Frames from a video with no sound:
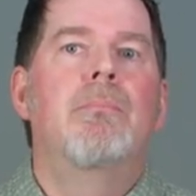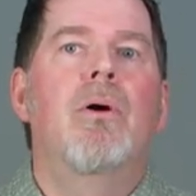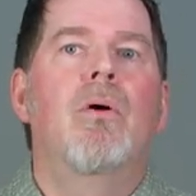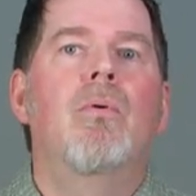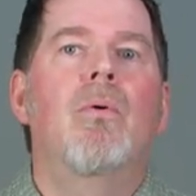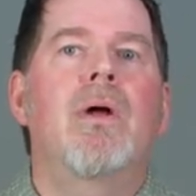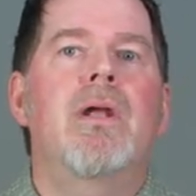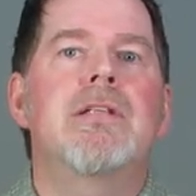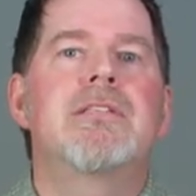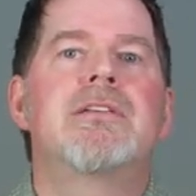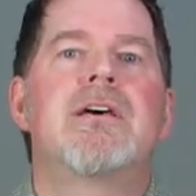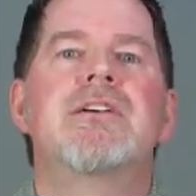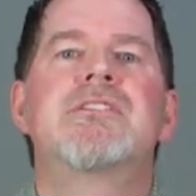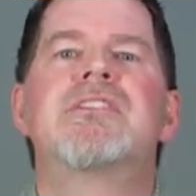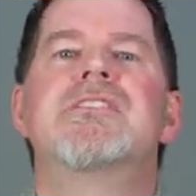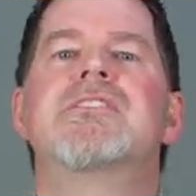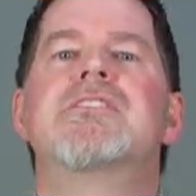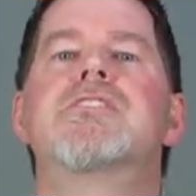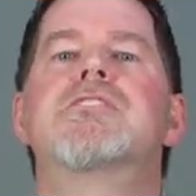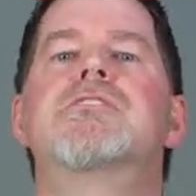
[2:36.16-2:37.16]
but what it
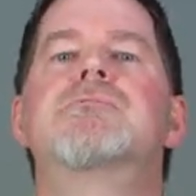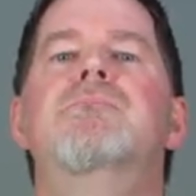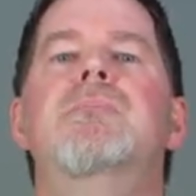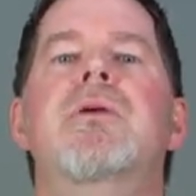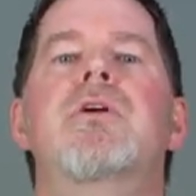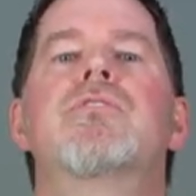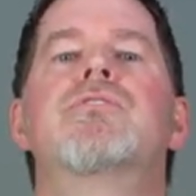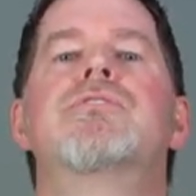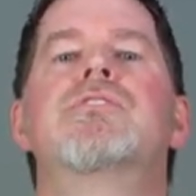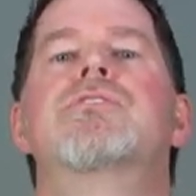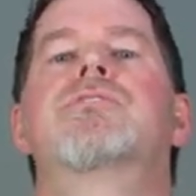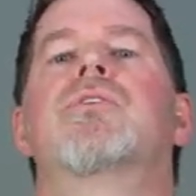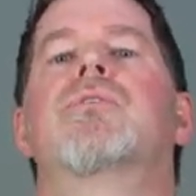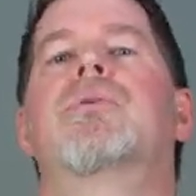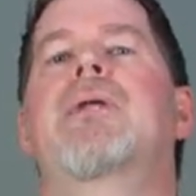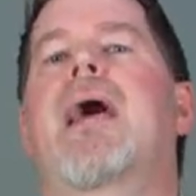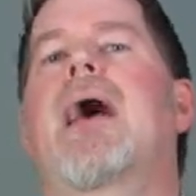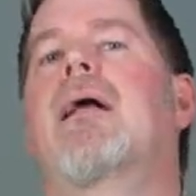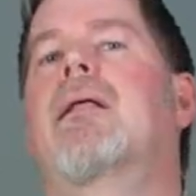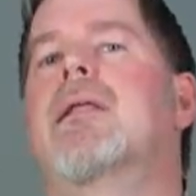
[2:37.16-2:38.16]
does is it smears the
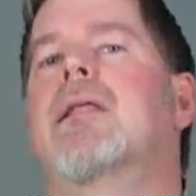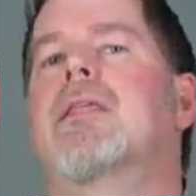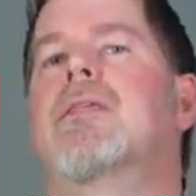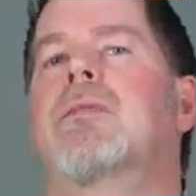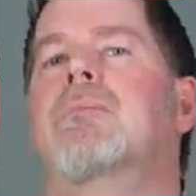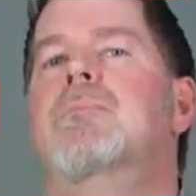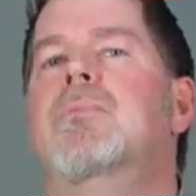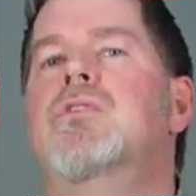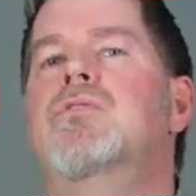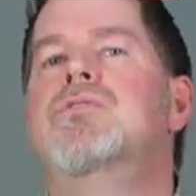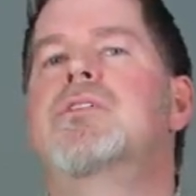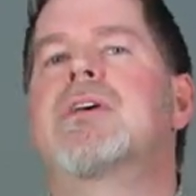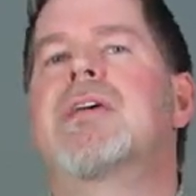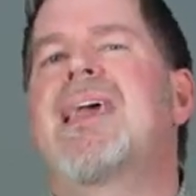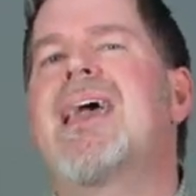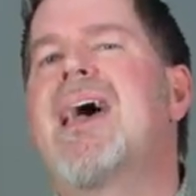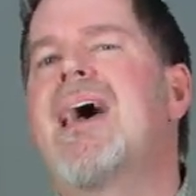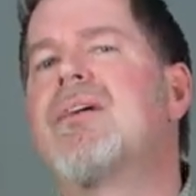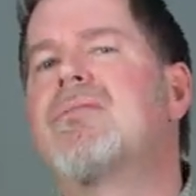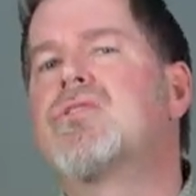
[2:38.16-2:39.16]
tonality of the
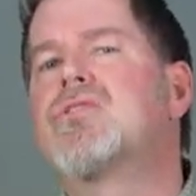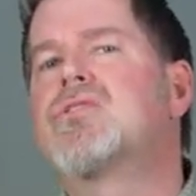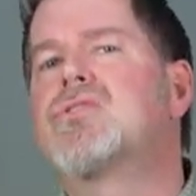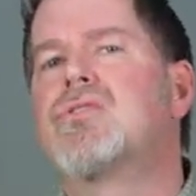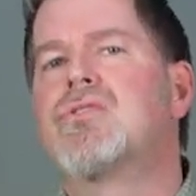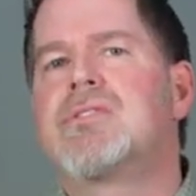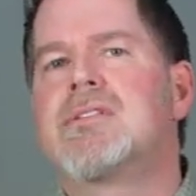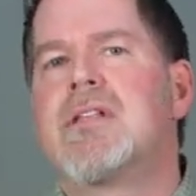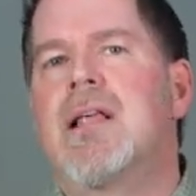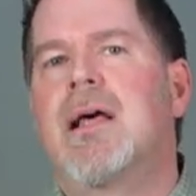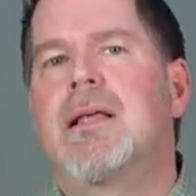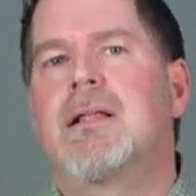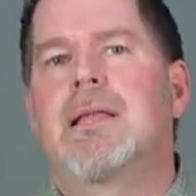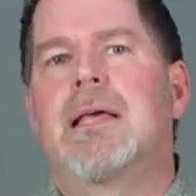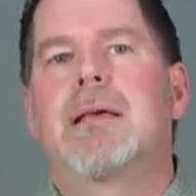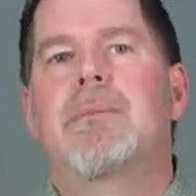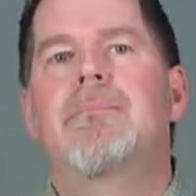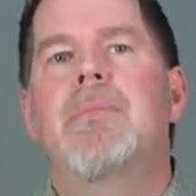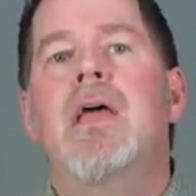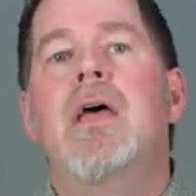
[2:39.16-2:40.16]
music ever so
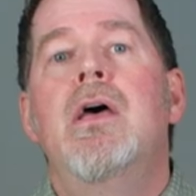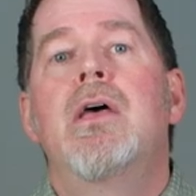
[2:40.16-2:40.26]
slightly.